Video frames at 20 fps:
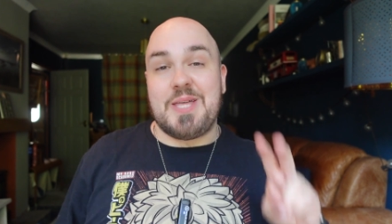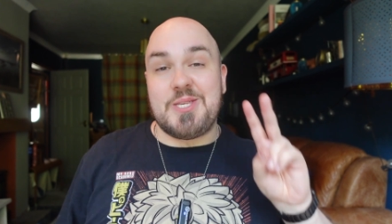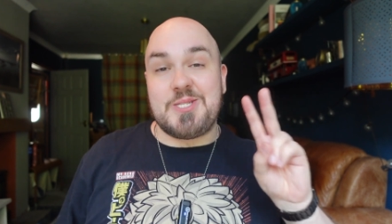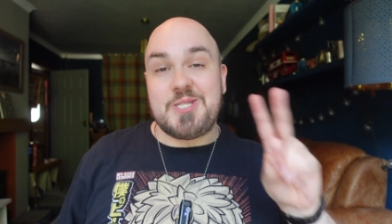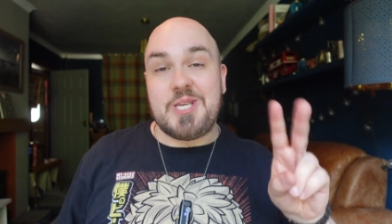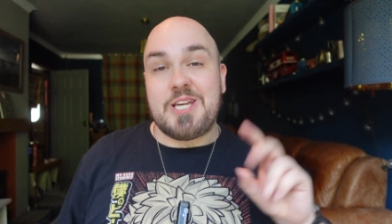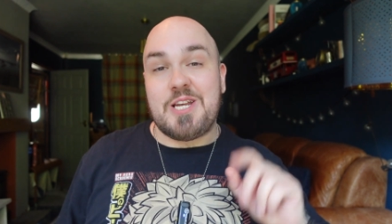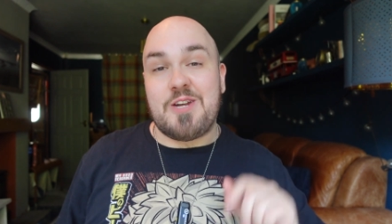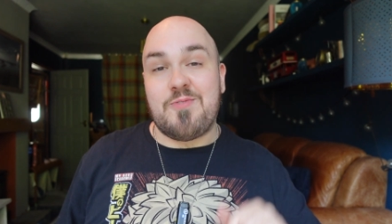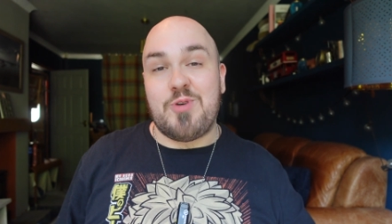And the
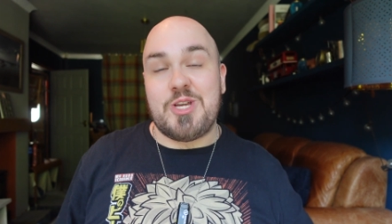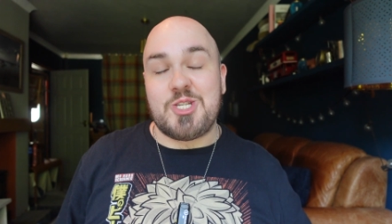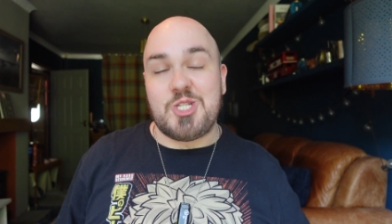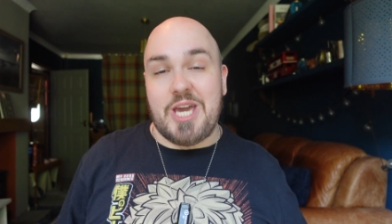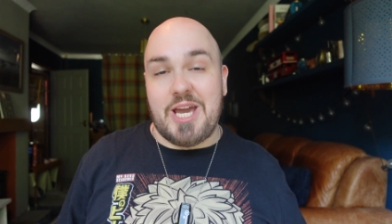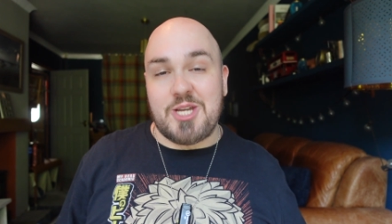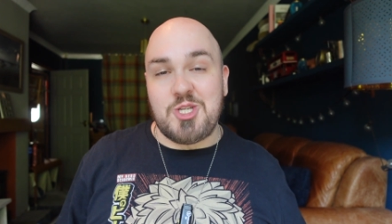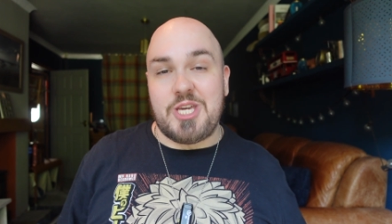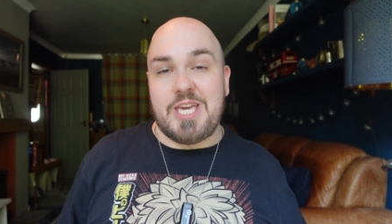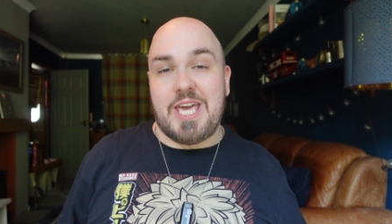second of which
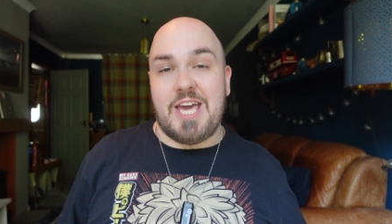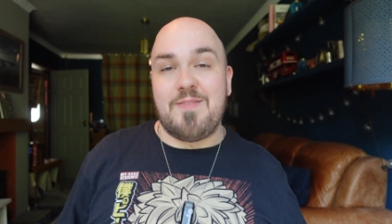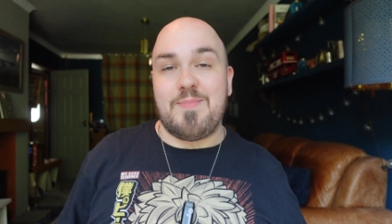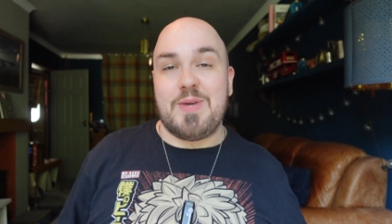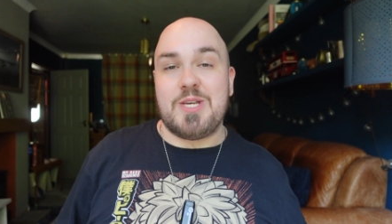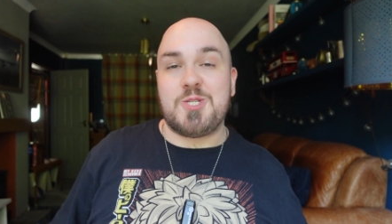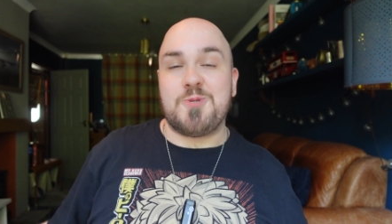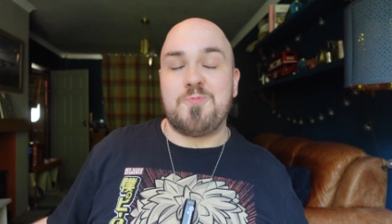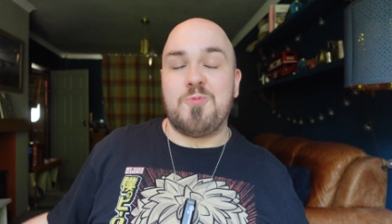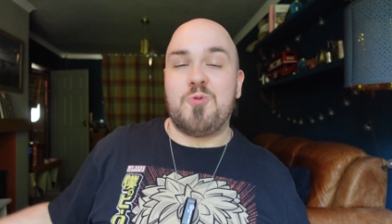he actually gave
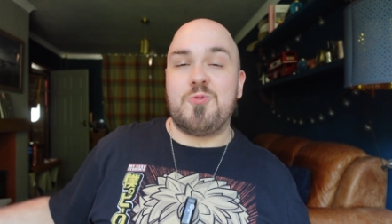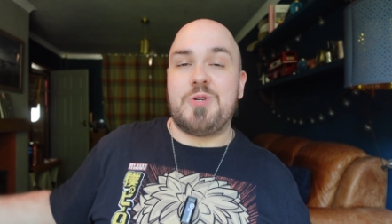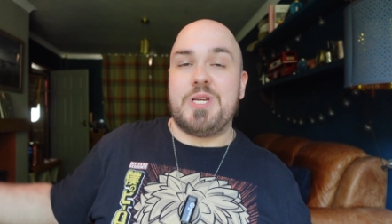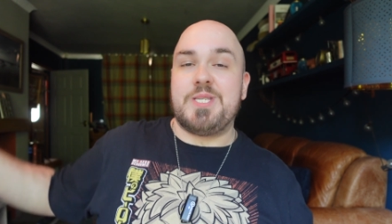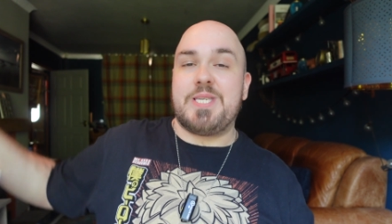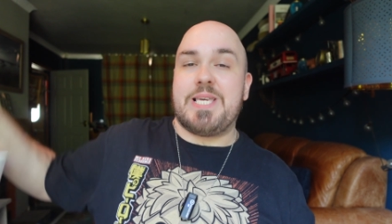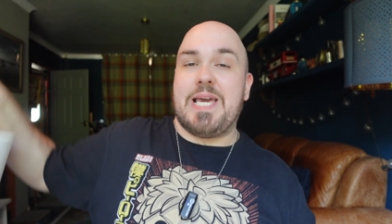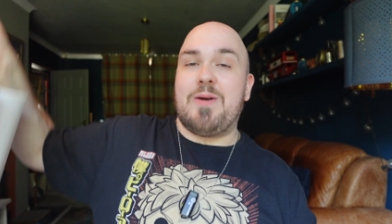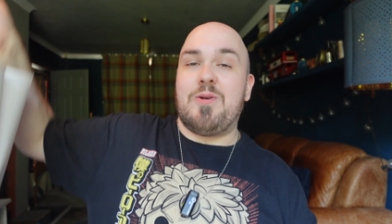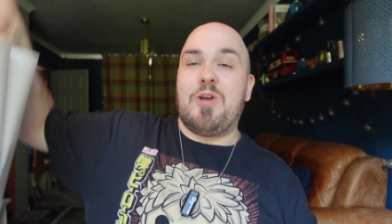me a small
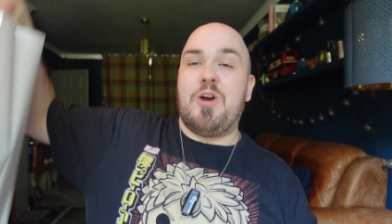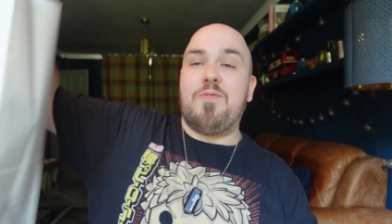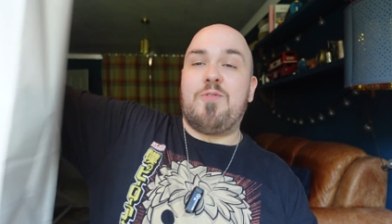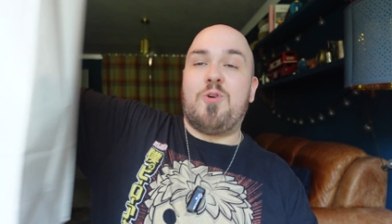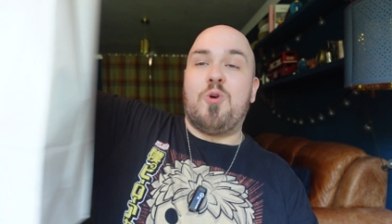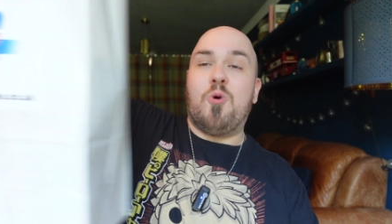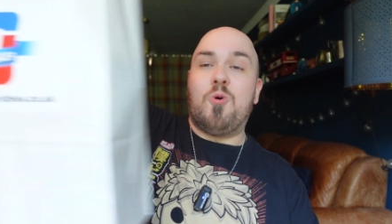discount. Of